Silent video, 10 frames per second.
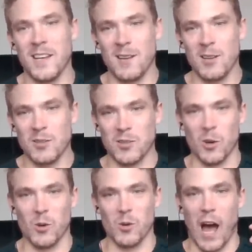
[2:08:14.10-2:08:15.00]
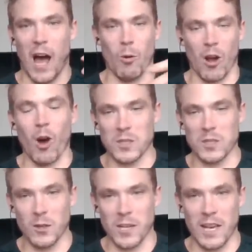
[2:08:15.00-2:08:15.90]
So I want to always be
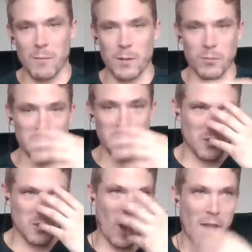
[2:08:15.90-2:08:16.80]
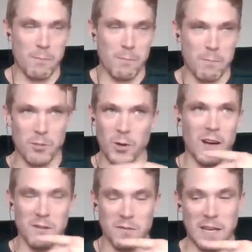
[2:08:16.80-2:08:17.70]
looking at people. So I put on
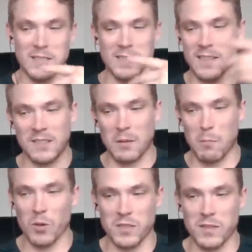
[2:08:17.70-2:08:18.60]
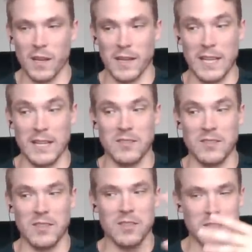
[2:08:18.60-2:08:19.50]
a face that's the most like easy
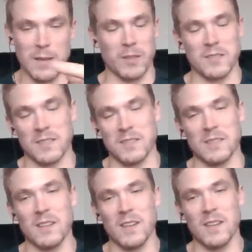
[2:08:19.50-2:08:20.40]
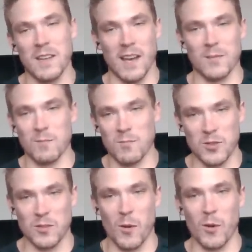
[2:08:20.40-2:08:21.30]
to just keep consistent, and just,
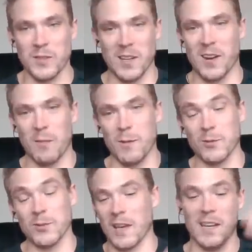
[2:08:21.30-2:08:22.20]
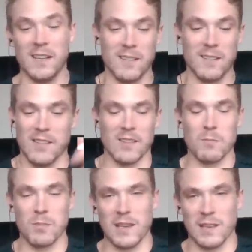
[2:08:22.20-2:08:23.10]
I'm always staring at people, and it ends up
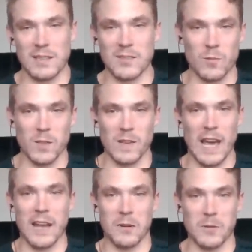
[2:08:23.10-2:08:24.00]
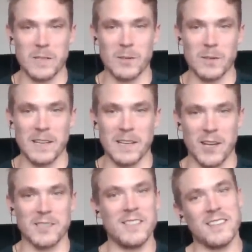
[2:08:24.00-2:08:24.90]
being this really angry looking
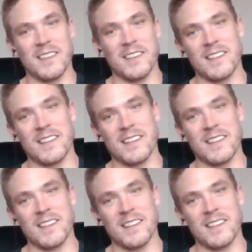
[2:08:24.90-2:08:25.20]
face. Uh,